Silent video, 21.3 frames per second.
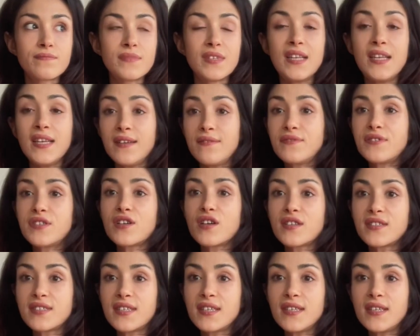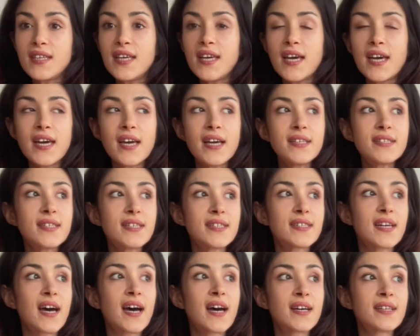leaves us in the end. It
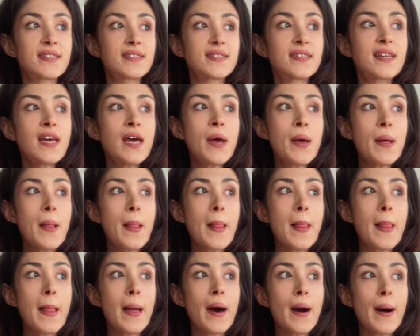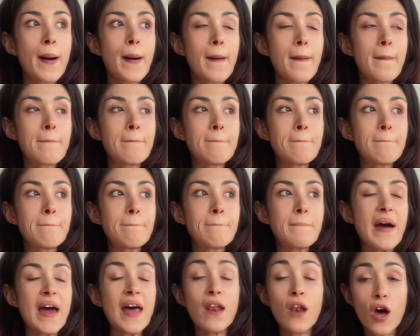has
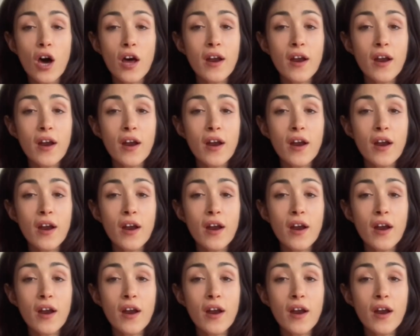a lot